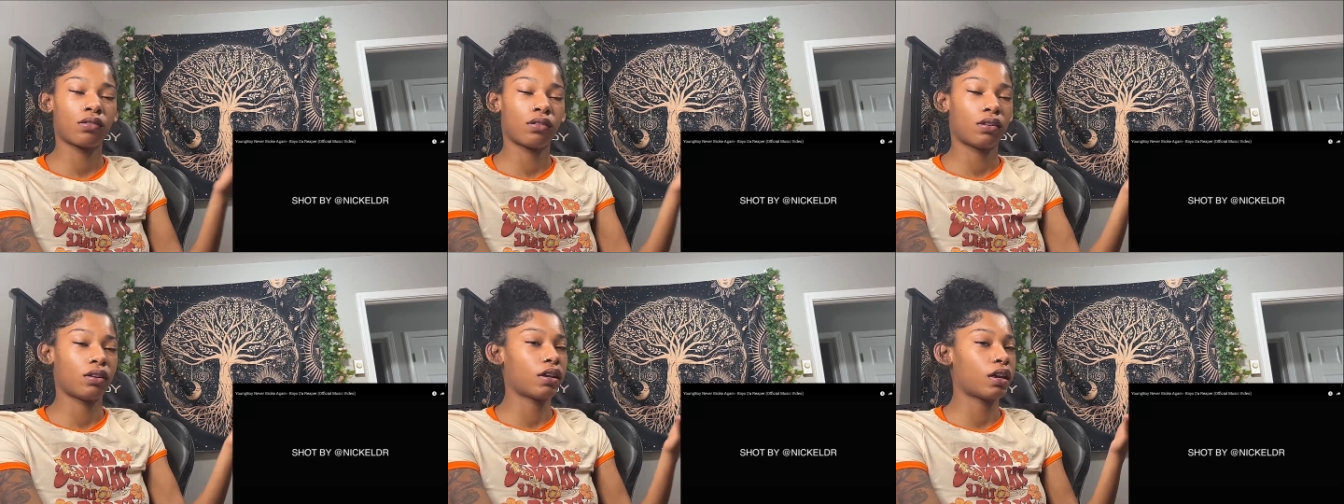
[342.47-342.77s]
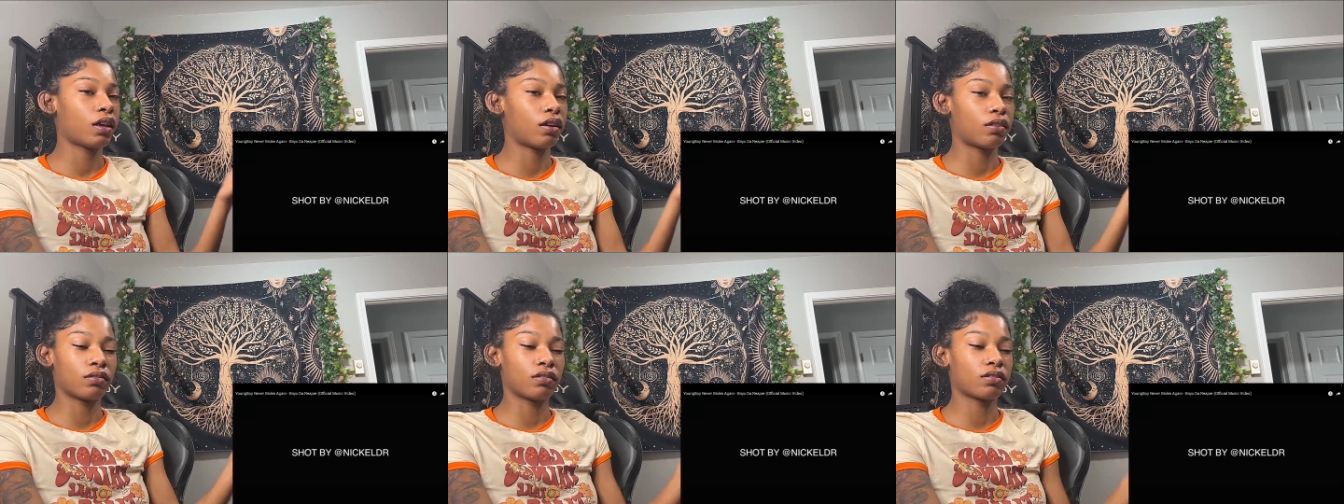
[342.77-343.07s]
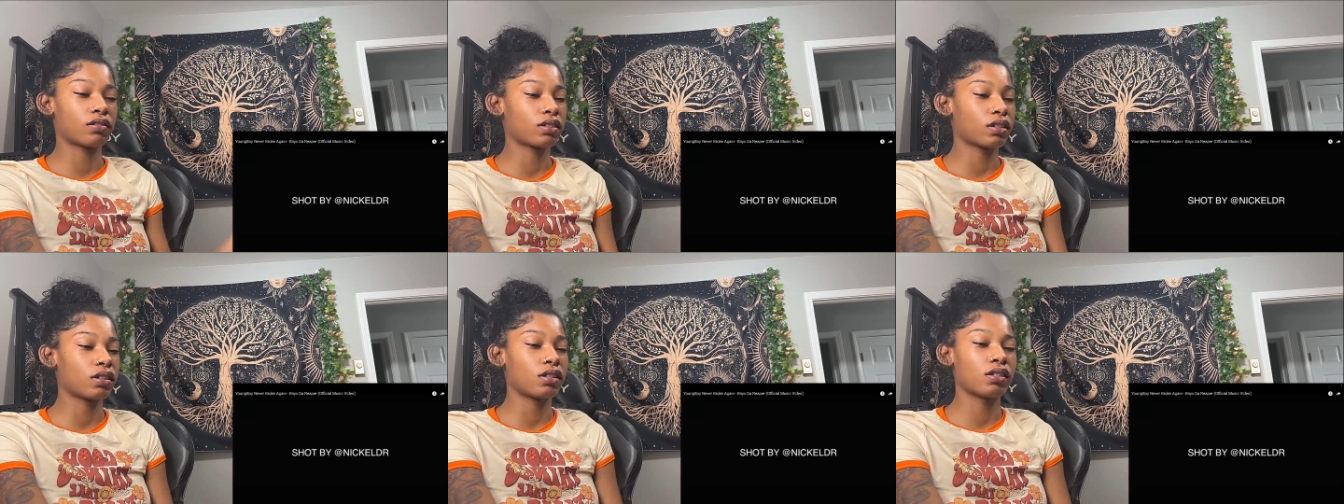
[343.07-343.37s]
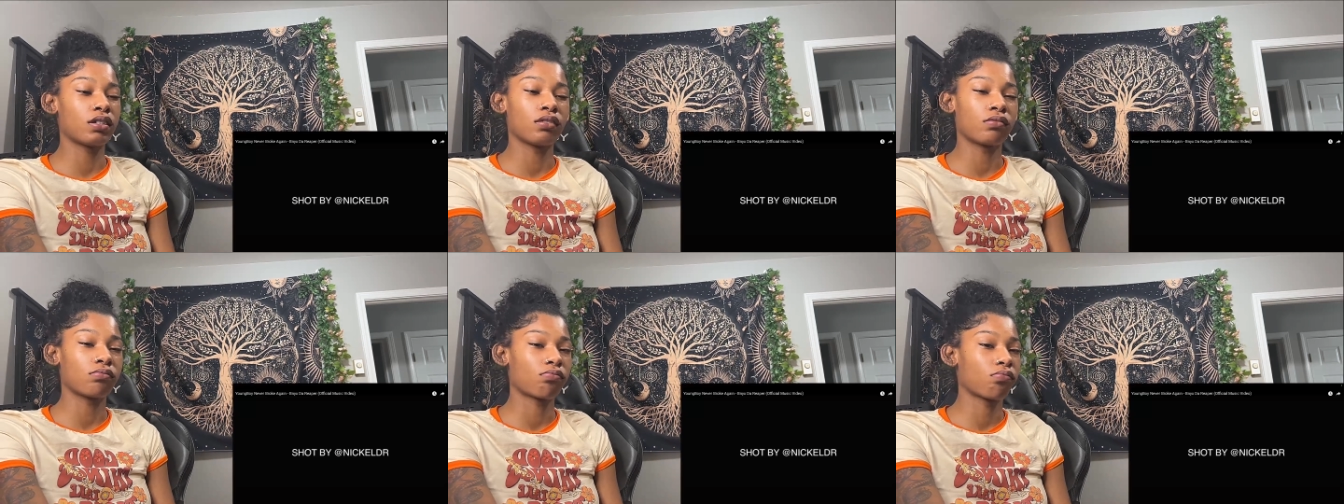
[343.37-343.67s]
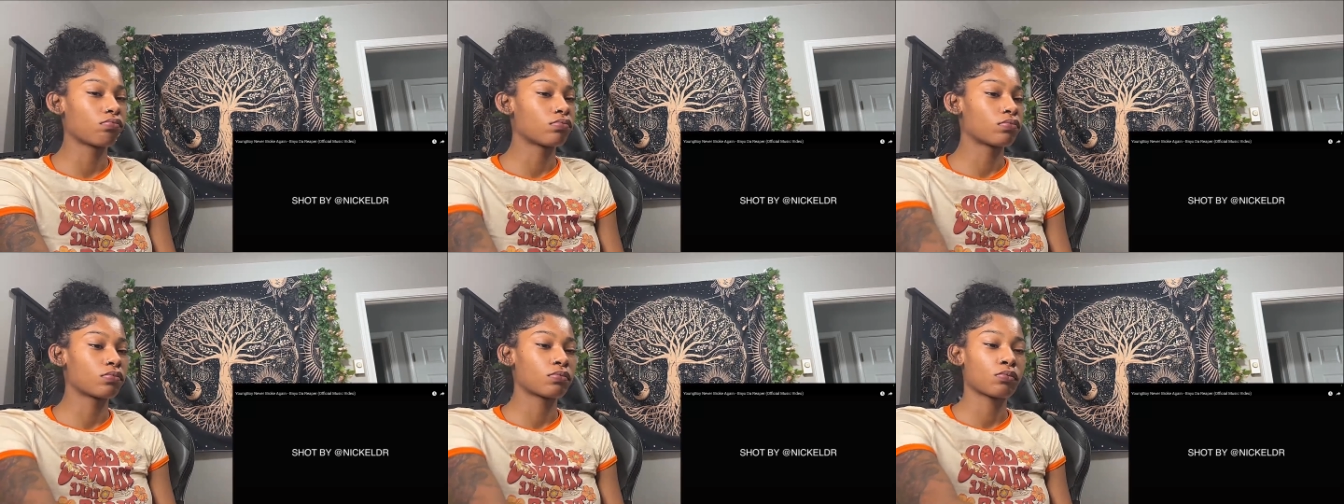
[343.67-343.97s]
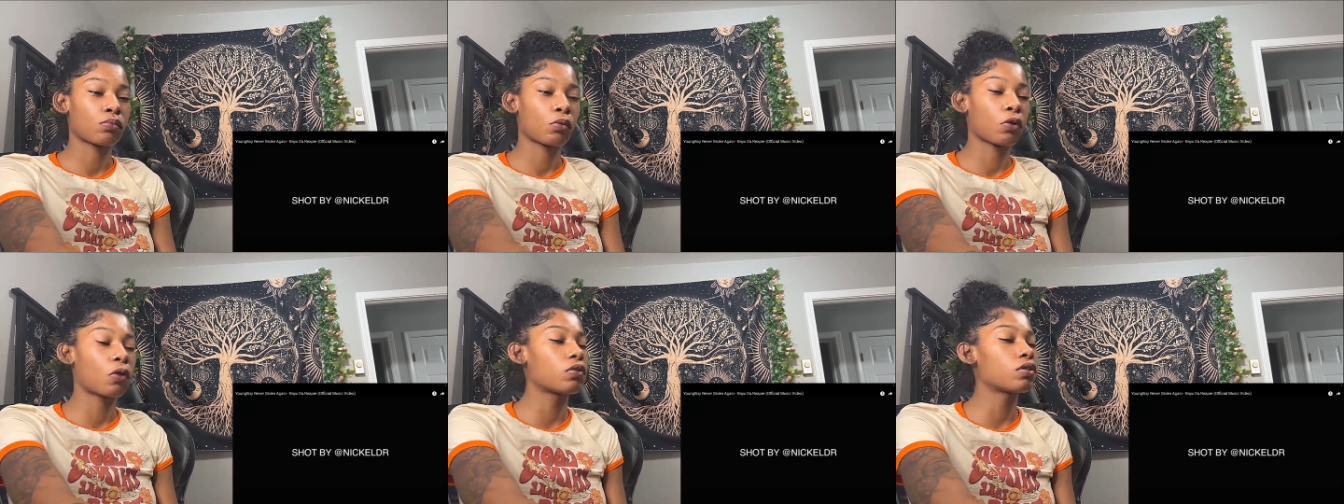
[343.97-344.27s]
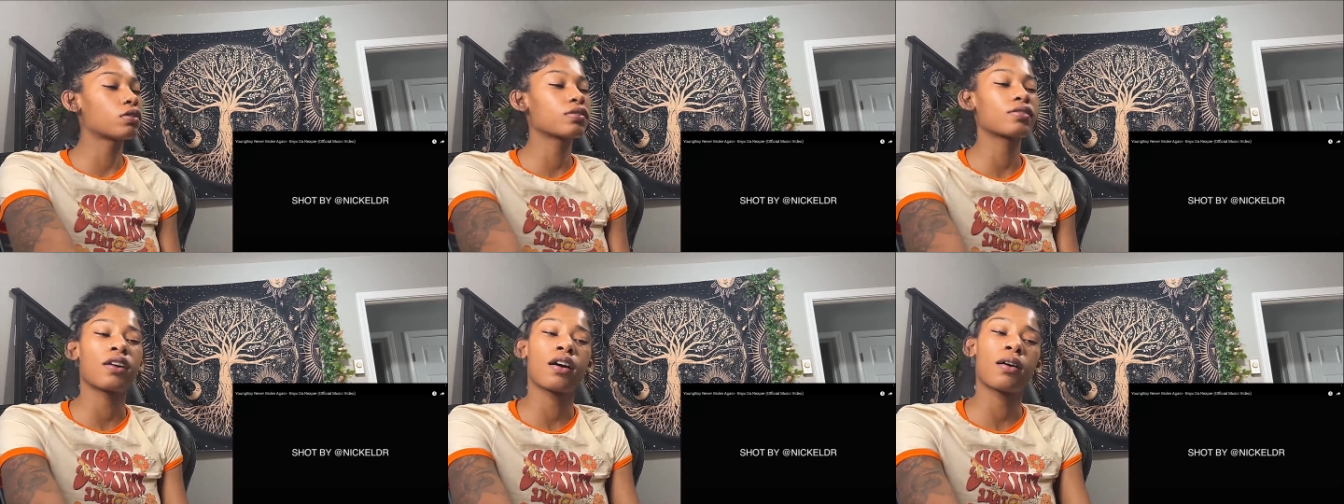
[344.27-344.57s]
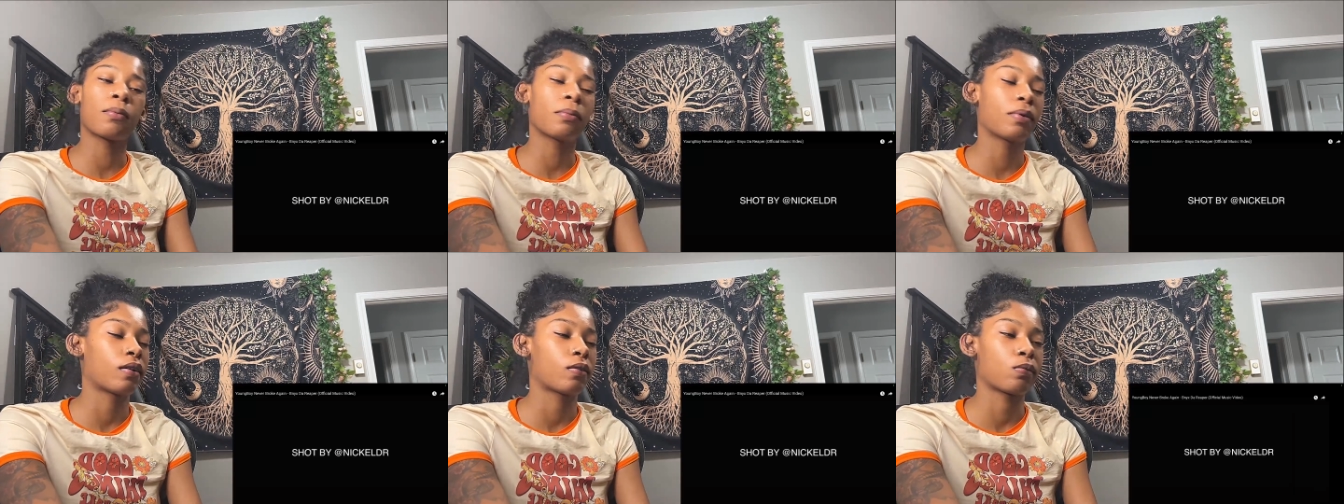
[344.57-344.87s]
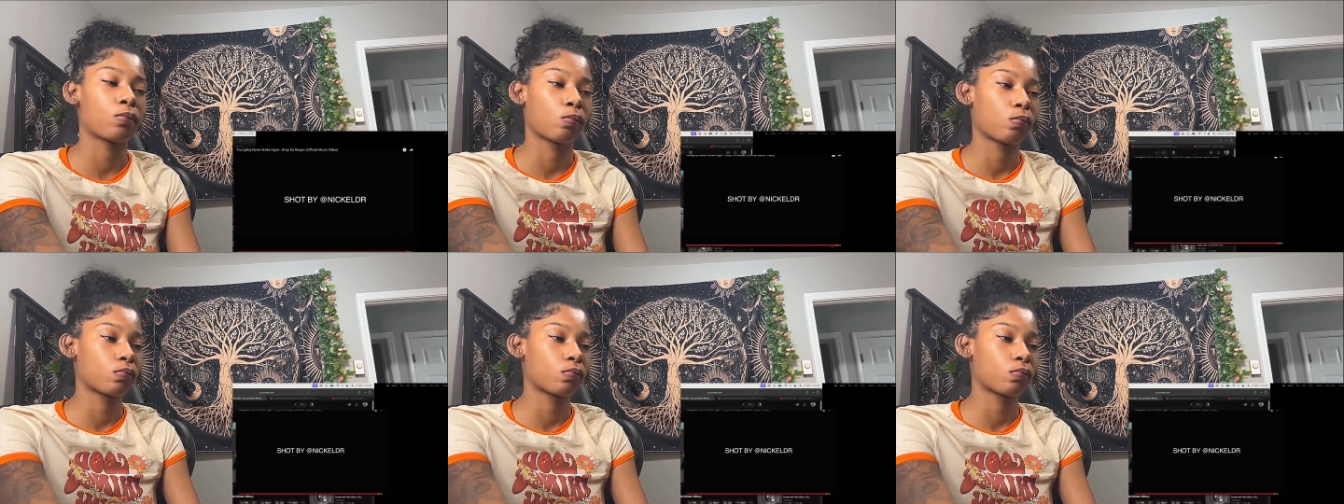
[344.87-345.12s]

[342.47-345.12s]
dead on scene. Who you talking about?